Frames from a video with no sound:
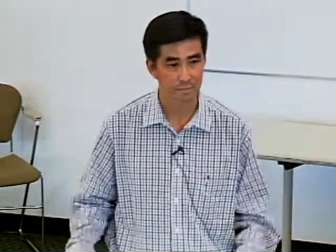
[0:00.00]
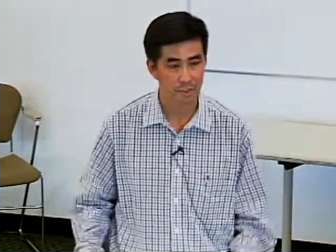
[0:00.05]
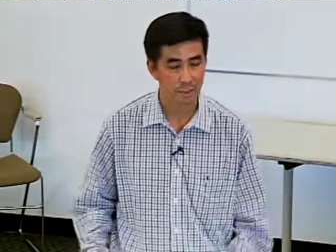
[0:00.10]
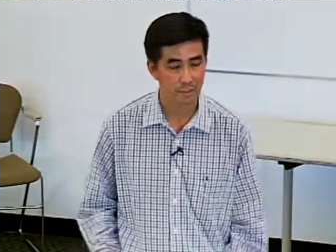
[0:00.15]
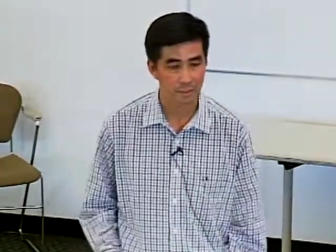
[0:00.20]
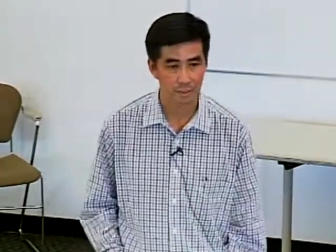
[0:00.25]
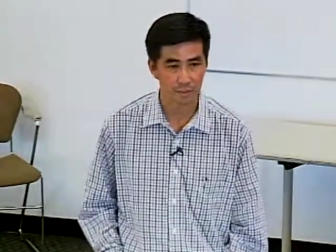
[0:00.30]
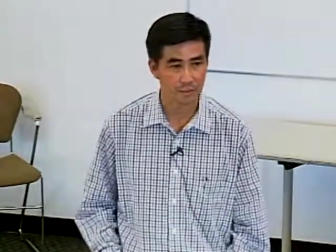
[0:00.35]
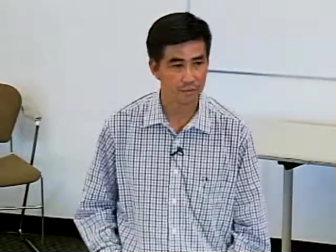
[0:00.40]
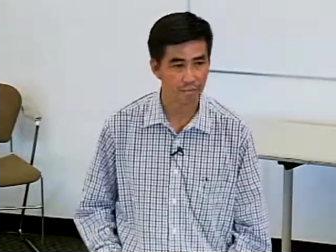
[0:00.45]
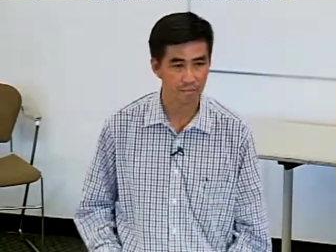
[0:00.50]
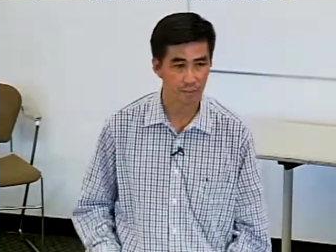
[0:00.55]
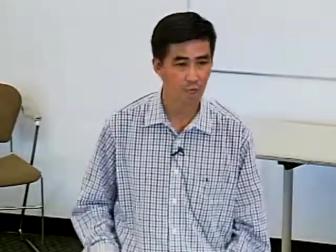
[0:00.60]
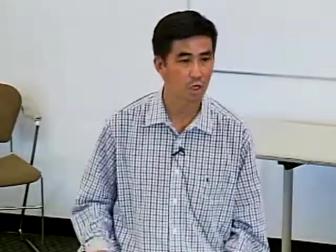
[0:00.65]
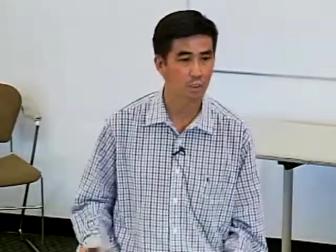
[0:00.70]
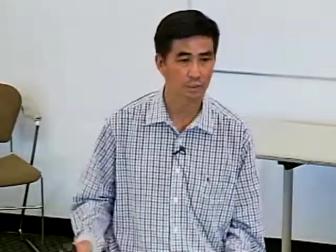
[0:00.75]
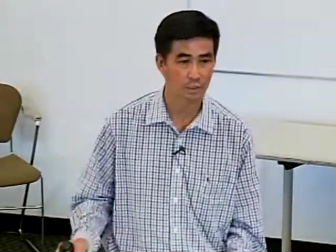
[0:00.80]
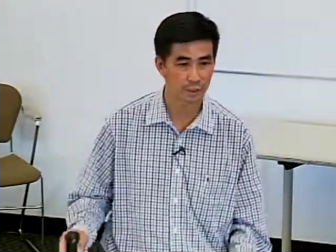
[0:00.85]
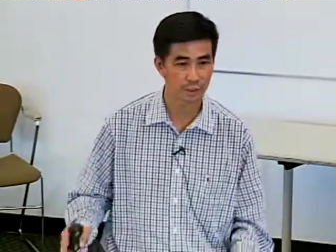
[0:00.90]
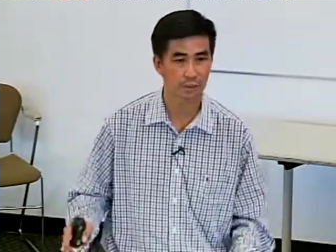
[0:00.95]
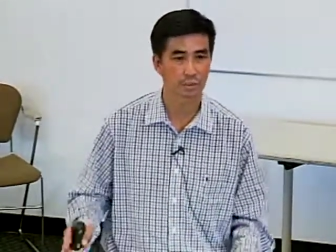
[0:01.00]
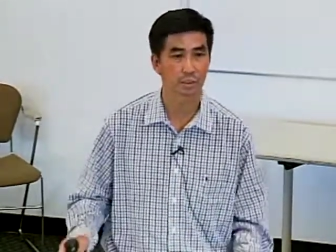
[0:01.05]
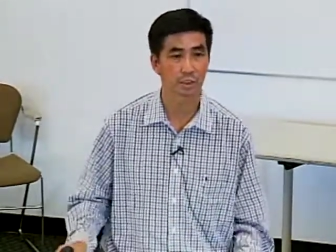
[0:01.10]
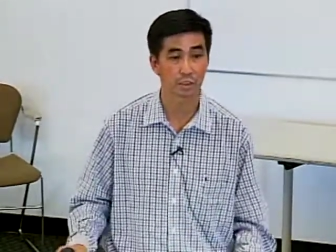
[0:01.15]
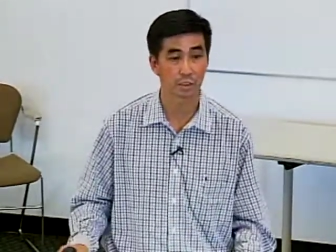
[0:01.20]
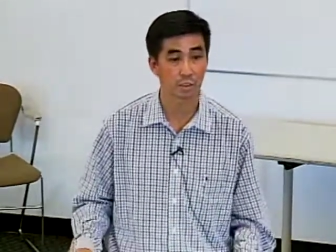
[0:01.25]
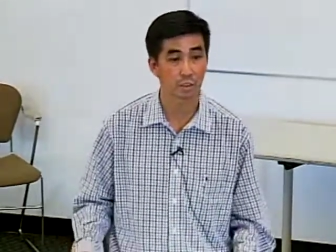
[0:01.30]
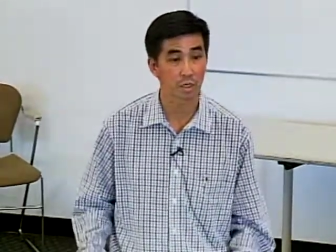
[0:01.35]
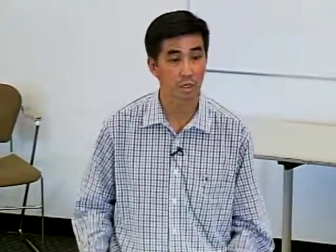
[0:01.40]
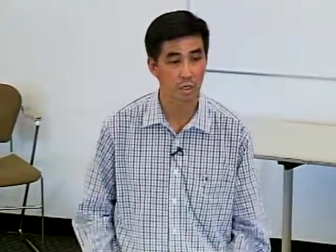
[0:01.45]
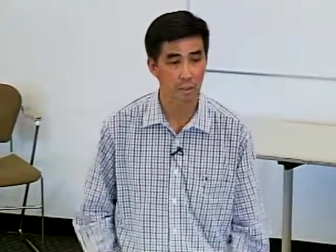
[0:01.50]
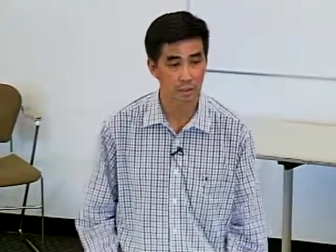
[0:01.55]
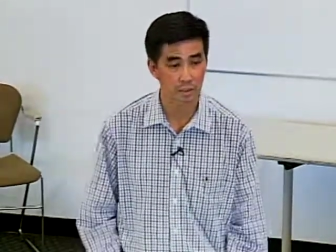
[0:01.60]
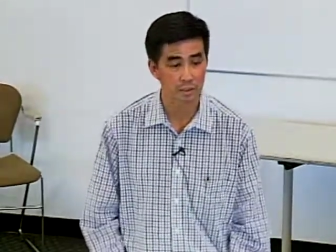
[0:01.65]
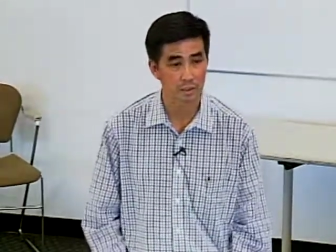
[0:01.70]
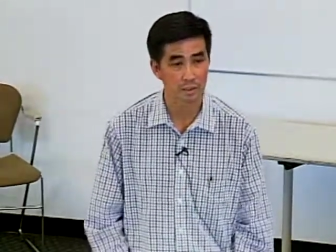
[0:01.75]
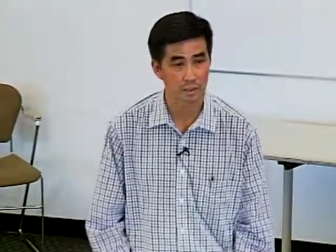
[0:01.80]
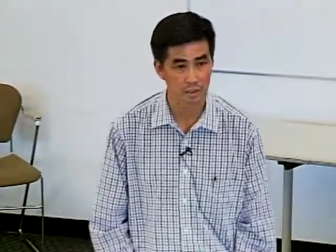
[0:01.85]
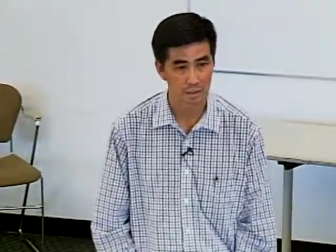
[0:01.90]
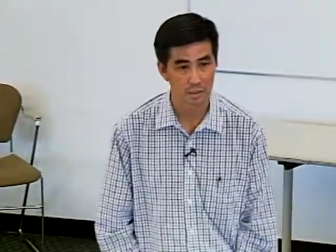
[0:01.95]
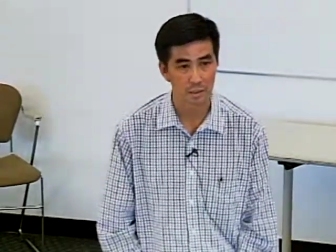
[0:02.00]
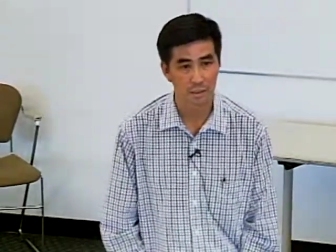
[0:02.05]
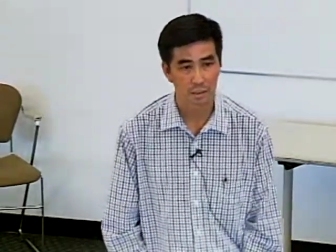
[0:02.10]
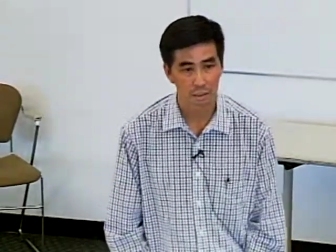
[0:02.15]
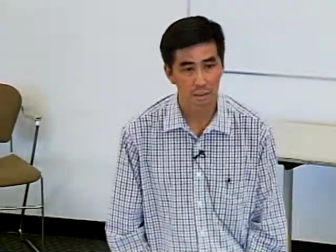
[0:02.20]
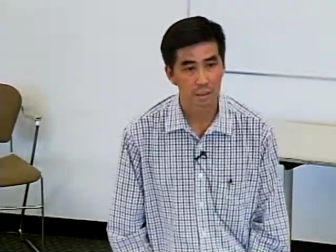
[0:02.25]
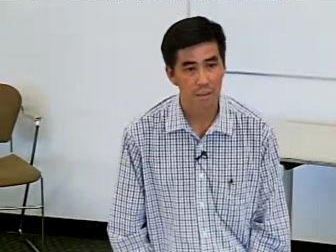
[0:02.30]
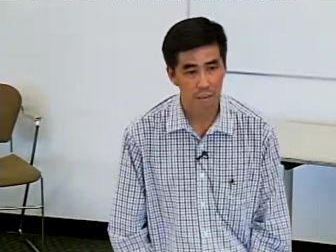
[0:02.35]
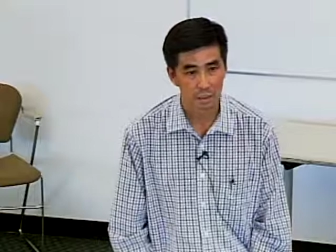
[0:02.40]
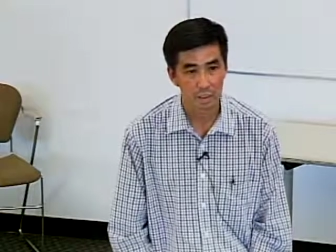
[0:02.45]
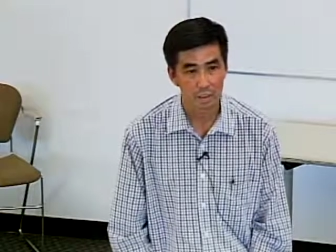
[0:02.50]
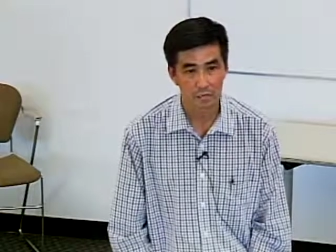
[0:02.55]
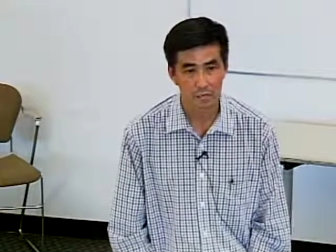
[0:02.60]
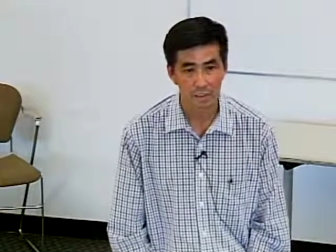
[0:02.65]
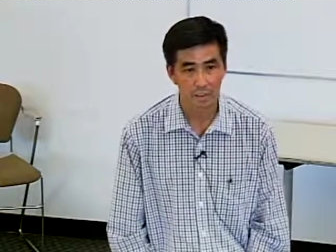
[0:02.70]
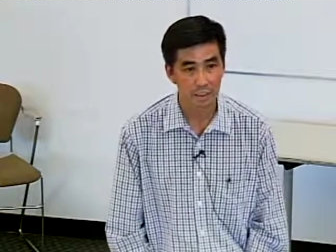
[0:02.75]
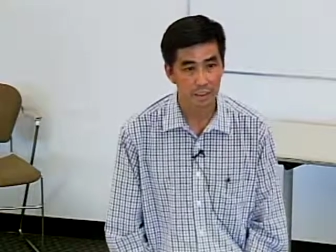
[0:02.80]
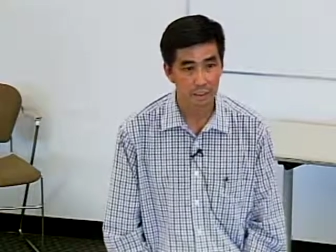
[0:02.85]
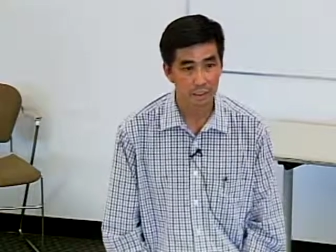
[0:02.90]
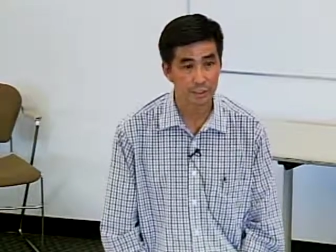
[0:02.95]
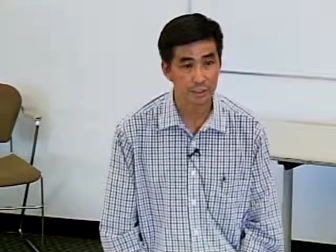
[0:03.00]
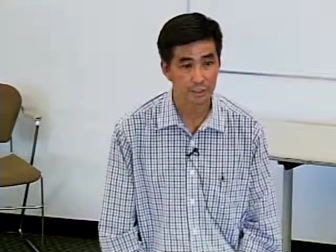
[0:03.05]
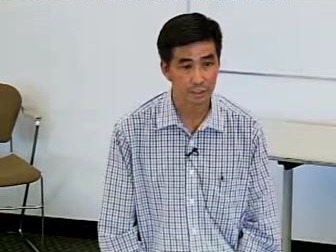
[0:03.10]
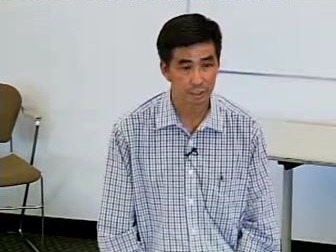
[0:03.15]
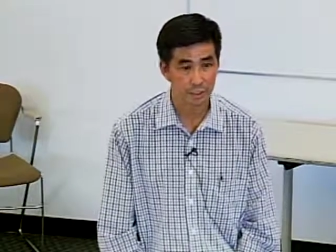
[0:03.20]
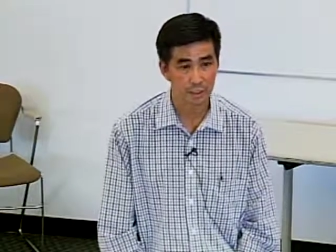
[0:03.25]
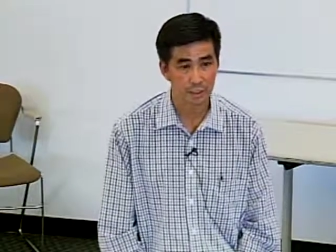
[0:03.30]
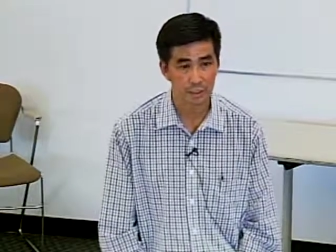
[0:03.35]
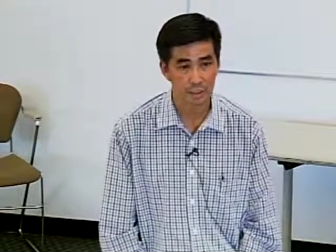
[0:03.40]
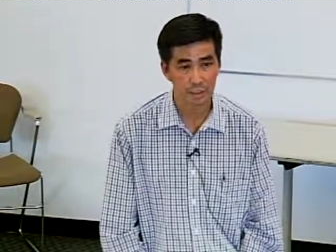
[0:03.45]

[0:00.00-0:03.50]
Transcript: other causes or unknown causes of ADHD.